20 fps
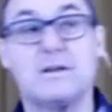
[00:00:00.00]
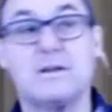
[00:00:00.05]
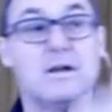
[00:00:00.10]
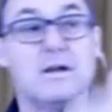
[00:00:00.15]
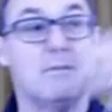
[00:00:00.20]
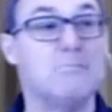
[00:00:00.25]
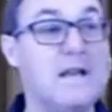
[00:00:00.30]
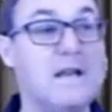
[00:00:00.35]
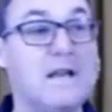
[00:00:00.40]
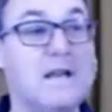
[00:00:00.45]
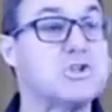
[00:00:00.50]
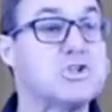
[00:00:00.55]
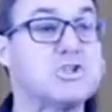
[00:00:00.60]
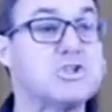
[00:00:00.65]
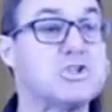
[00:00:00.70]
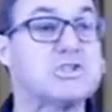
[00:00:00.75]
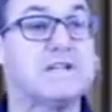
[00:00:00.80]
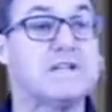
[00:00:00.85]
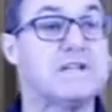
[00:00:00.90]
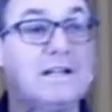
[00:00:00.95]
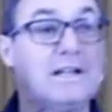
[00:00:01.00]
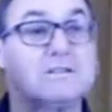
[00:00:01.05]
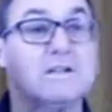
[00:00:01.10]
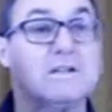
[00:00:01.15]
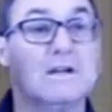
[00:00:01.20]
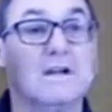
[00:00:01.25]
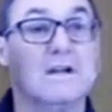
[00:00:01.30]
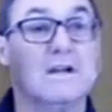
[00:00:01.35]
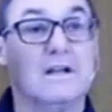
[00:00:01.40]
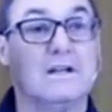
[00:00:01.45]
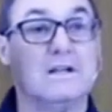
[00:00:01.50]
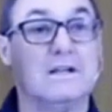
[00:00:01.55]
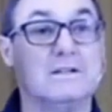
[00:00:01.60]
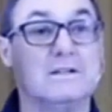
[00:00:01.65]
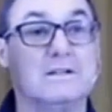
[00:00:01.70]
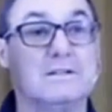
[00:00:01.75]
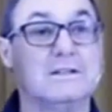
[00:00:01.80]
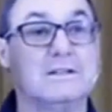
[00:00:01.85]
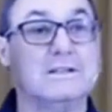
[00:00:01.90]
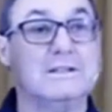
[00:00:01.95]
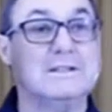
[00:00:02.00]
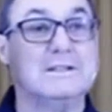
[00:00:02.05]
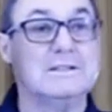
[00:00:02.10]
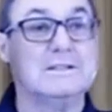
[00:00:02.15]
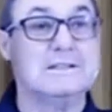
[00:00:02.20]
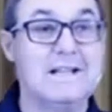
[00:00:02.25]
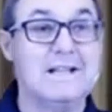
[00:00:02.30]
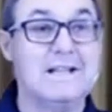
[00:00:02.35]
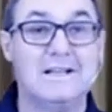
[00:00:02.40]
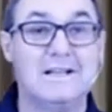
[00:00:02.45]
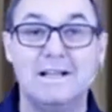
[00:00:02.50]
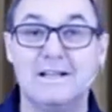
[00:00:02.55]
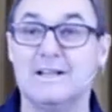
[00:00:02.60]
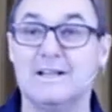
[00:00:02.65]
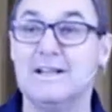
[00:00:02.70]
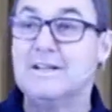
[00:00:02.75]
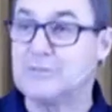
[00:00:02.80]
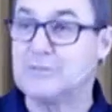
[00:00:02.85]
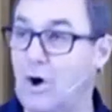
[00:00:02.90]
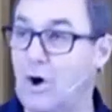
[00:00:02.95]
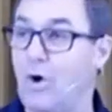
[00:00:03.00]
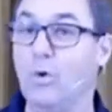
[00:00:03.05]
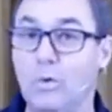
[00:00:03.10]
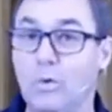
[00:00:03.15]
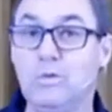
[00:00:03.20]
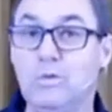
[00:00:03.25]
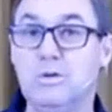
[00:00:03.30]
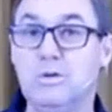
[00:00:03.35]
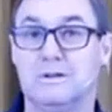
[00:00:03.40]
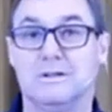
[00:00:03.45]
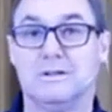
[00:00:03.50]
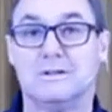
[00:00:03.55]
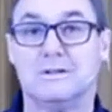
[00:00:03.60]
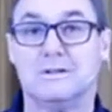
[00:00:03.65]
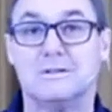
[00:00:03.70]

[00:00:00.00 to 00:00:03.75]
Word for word: many Christians let, let, let, let the whole